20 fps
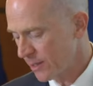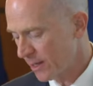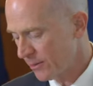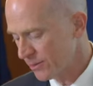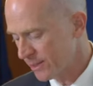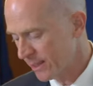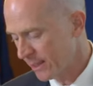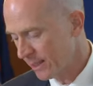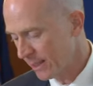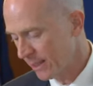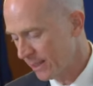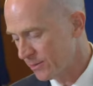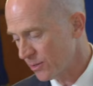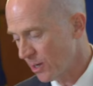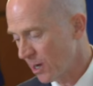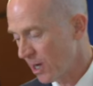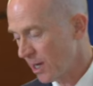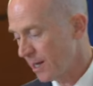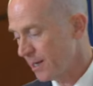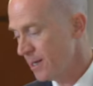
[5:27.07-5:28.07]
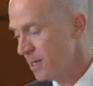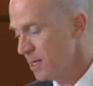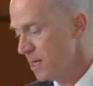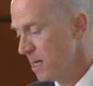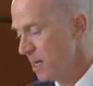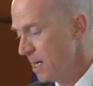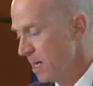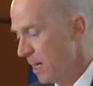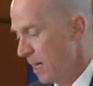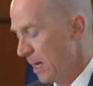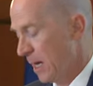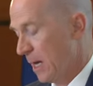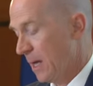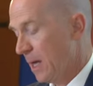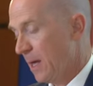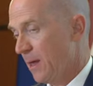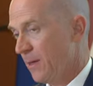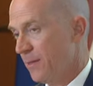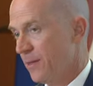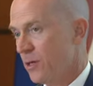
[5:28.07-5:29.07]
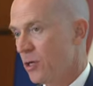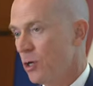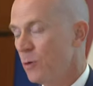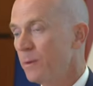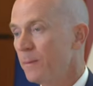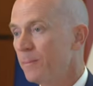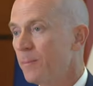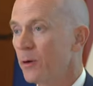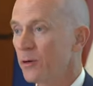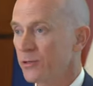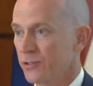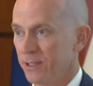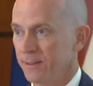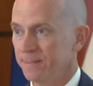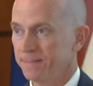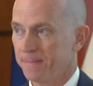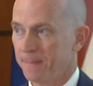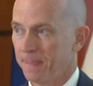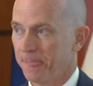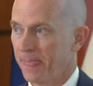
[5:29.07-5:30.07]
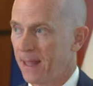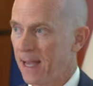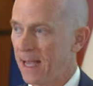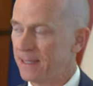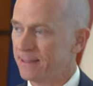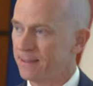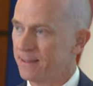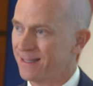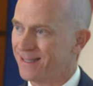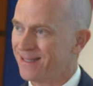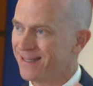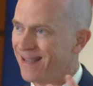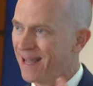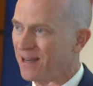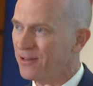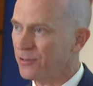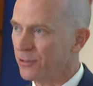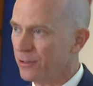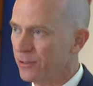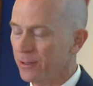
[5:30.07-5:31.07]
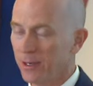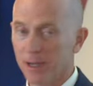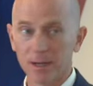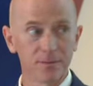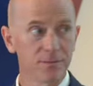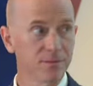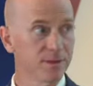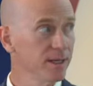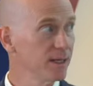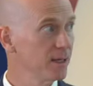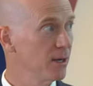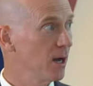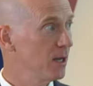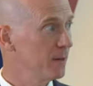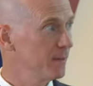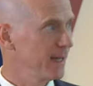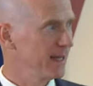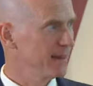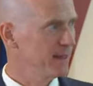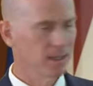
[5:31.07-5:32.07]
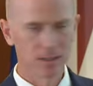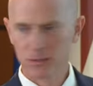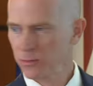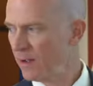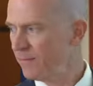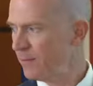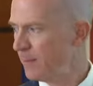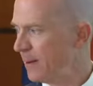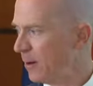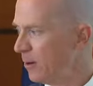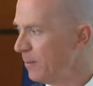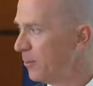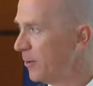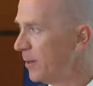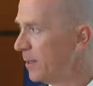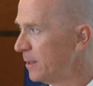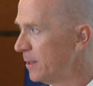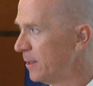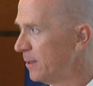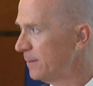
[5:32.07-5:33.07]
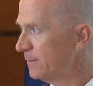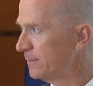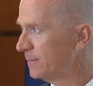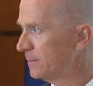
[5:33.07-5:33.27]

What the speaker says: Harris said, is on the human person as the center of the economy. I think, do I have a PowerPoint here?